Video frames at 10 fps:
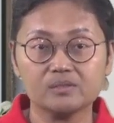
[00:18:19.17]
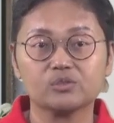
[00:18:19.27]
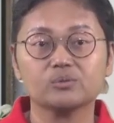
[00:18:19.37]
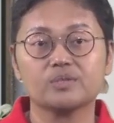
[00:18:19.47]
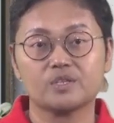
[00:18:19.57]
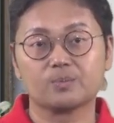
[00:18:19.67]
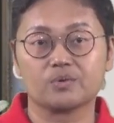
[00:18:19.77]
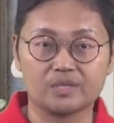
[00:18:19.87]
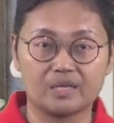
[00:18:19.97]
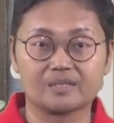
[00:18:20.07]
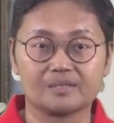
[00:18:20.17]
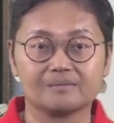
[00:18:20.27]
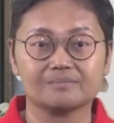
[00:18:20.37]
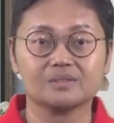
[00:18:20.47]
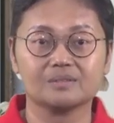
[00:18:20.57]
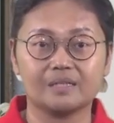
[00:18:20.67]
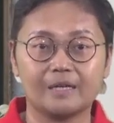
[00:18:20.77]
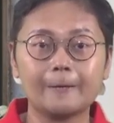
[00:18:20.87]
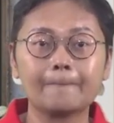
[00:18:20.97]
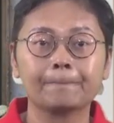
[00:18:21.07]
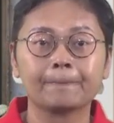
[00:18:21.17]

through this process, okay?